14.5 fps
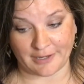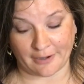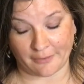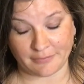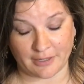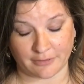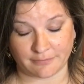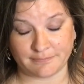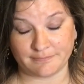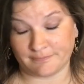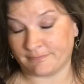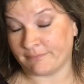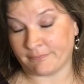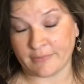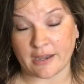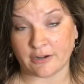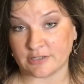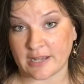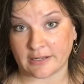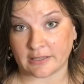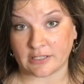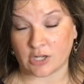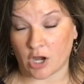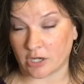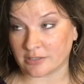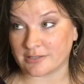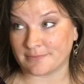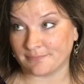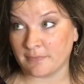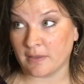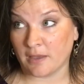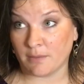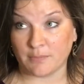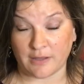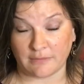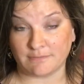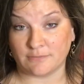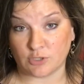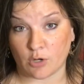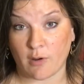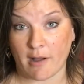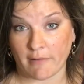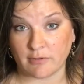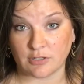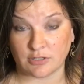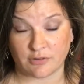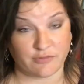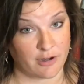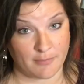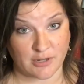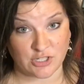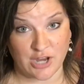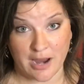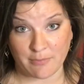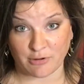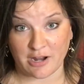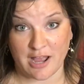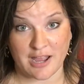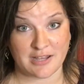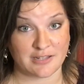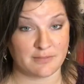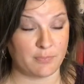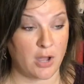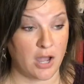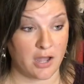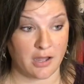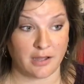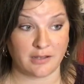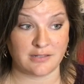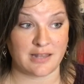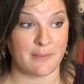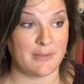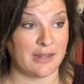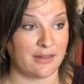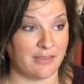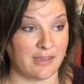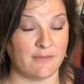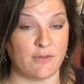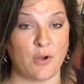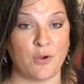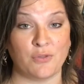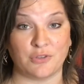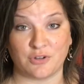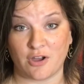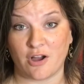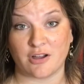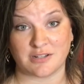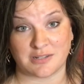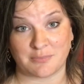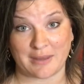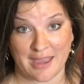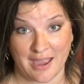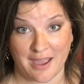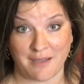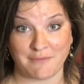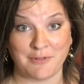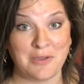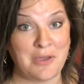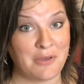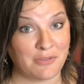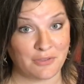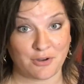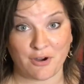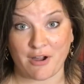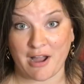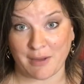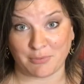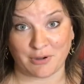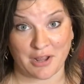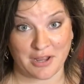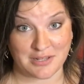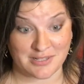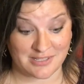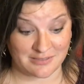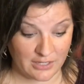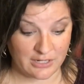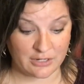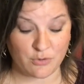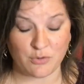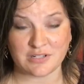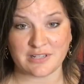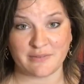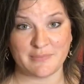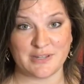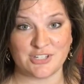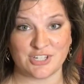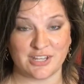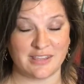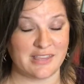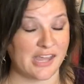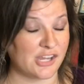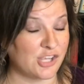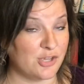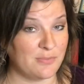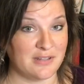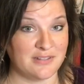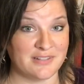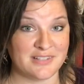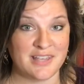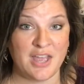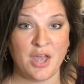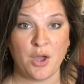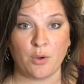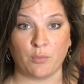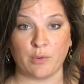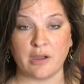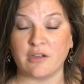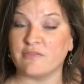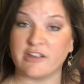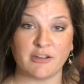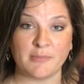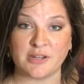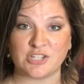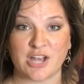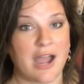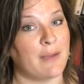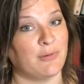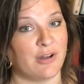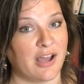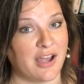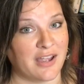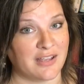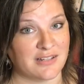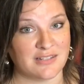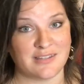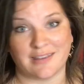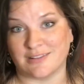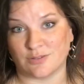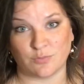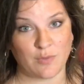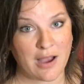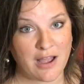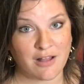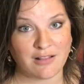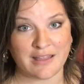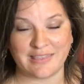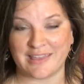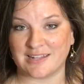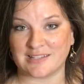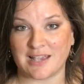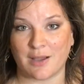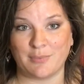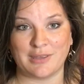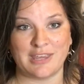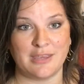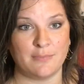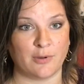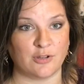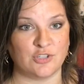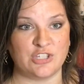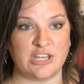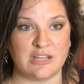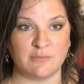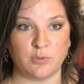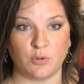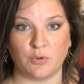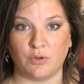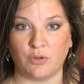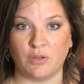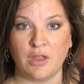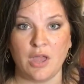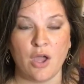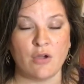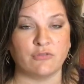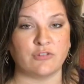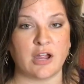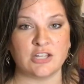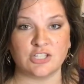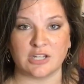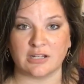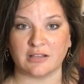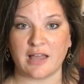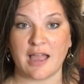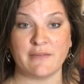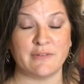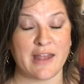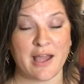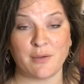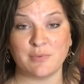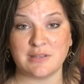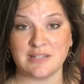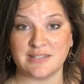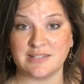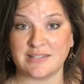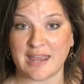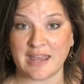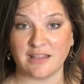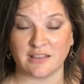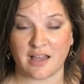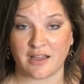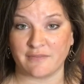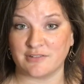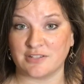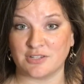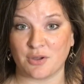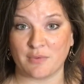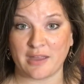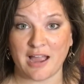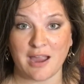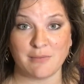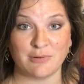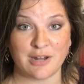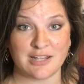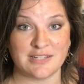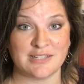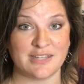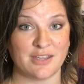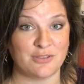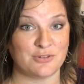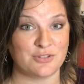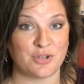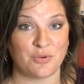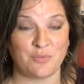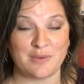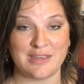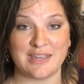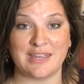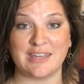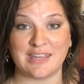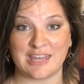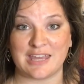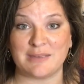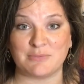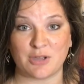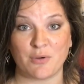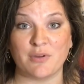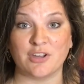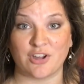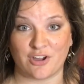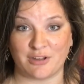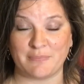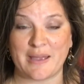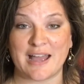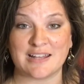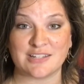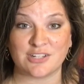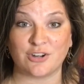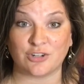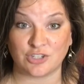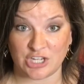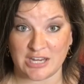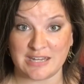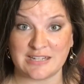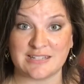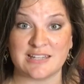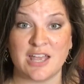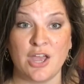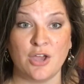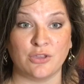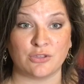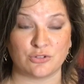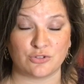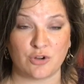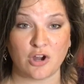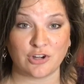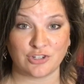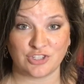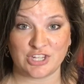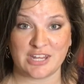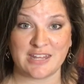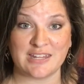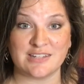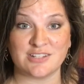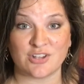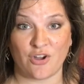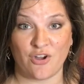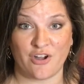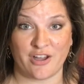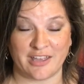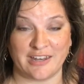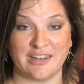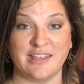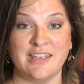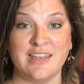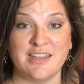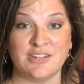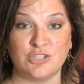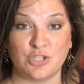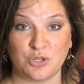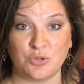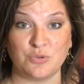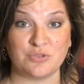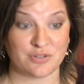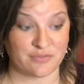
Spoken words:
you know, they're technically dogs. But Chihuahuas are very much hybridized. Pugs, I mean, think of all the dogs that we have. They're all hybridized. And of course, I've mentioned that humans, we are very much hybridized as well. And that's how we keep our gene pool fresh and alive, and how we stay alive is so we hybridize together so we can keep going on passing our genes, the stronger genes, on to